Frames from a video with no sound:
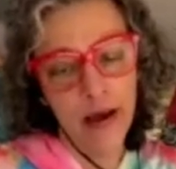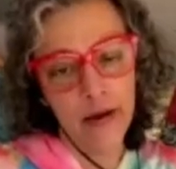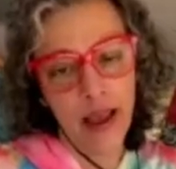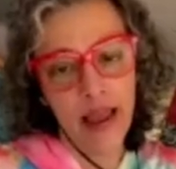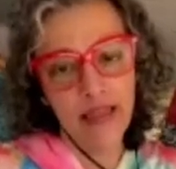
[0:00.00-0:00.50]

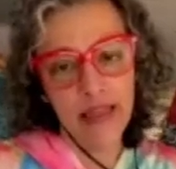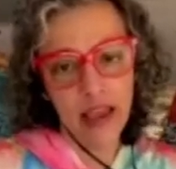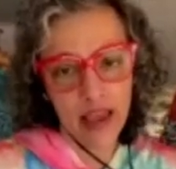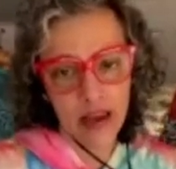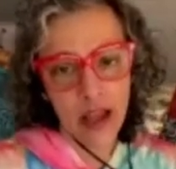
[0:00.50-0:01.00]
Okay.
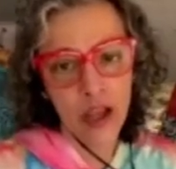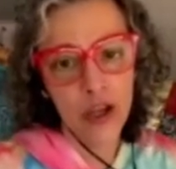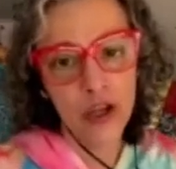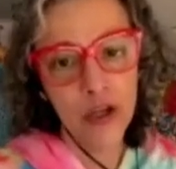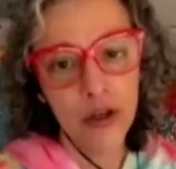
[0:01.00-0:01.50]
Then
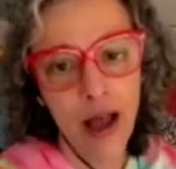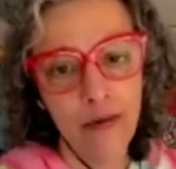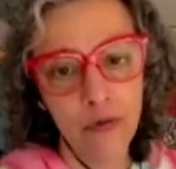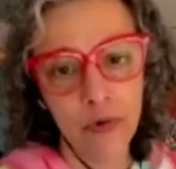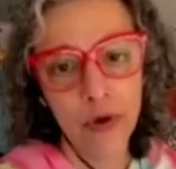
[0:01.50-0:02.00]
you'll
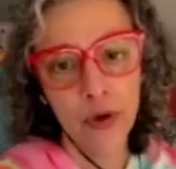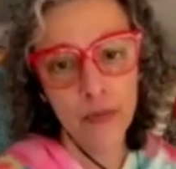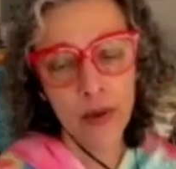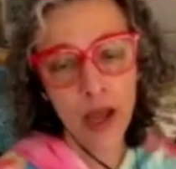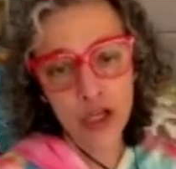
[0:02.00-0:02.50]
have
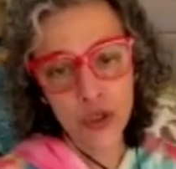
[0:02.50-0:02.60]
room